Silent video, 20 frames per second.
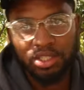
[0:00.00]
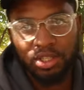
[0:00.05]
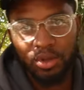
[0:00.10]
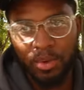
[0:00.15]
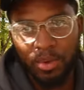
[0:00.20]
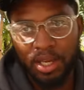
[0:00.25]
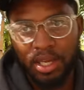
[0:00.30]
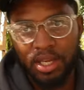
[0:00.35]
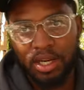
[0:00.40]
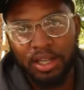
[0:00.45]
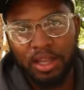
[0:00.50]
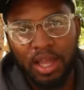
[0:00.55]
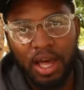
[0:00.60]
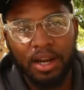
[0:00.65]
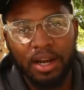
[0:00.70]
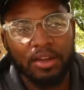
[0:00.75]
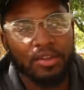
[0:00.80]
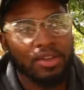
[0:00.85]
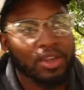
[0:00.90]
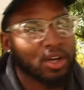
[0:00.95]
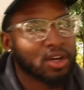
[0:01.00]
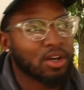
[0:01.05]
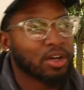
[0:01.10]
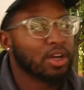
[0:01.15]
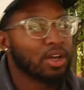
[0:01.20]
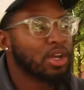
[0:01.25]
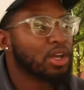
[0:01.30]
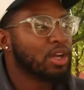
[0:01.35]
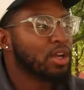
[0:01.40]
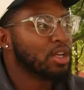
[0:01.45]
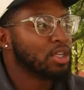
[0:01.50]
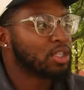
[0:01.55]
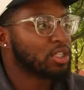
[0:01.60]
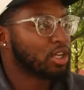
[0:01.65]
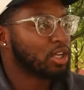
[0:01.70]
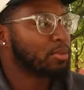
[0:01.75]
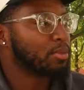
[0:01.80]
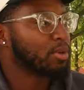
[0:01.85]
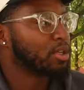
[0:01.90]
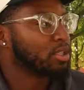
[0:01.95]
So we're getting a lot of the
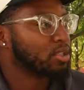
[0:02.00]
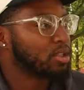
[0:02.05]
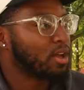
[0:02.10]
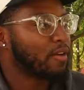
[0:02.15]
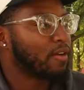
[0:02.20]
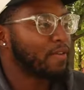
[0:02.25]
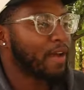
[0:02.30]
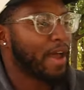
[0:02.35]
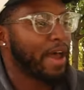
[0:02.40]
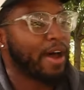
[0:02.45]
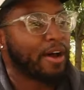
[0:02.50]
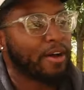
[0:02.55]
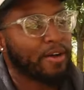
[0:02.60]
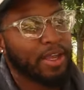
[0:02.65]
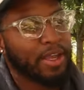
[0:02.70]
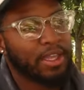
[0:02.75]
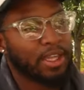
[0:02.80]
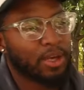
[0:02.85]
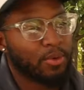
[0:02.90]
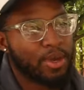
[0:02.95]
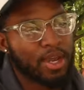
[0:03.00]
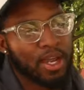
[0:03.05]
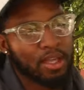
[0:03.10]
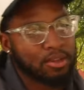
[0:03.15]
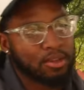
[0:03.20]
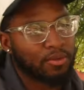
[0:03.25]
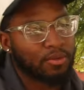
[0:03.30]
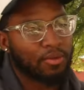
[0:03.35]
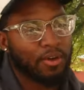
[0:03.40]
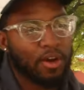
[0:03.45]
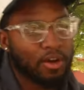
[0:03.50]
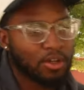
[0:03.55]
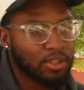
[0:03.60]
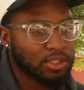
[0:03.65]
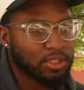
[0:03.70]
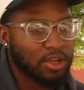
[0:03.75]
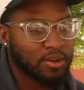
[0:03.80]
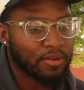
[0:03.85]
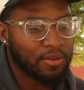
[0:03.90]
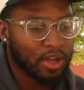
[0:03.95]
summer stuff out, and then we got the fall
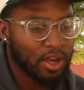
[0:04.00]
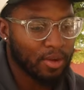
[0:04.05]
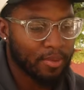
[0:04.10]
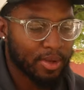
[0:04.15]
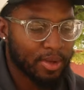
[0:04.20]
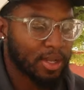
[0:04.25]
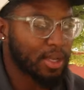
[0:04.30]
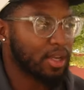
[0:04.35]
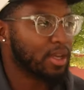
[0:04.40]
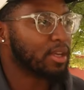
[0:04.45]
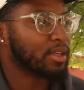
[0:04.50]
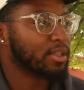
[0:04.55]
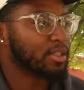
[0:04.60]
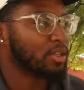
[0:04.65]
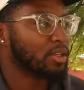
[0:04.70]
stuff coming in.